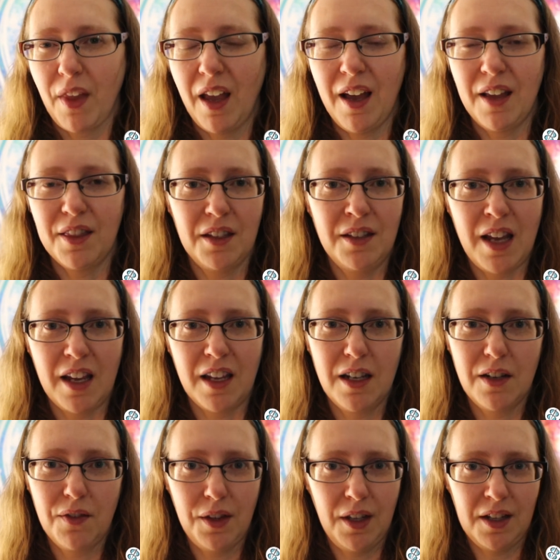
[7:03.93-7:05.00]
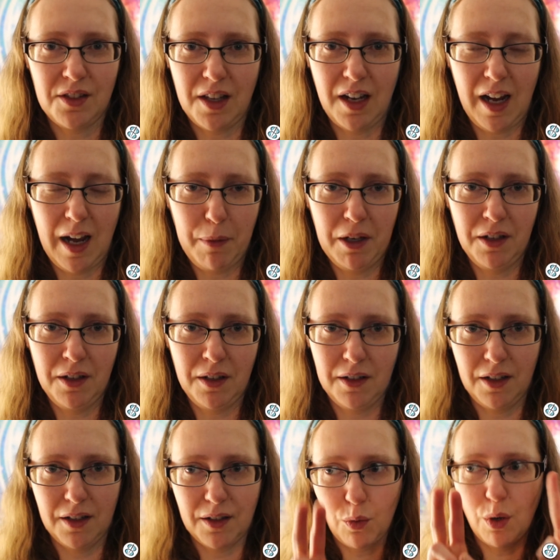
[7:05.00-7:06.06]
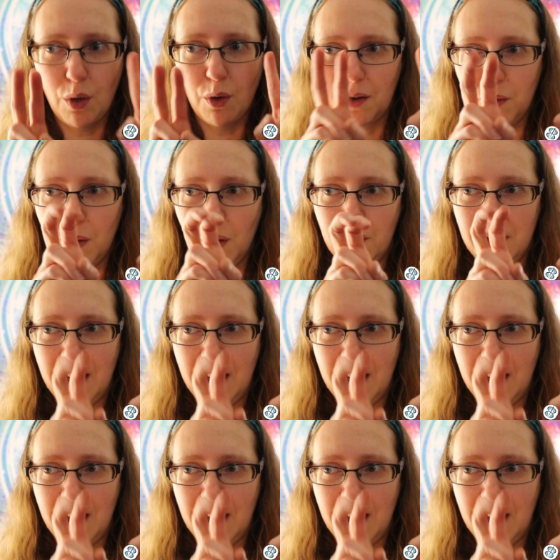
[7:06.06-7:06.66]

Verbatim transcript: at the negative things that happened, the quote-unquote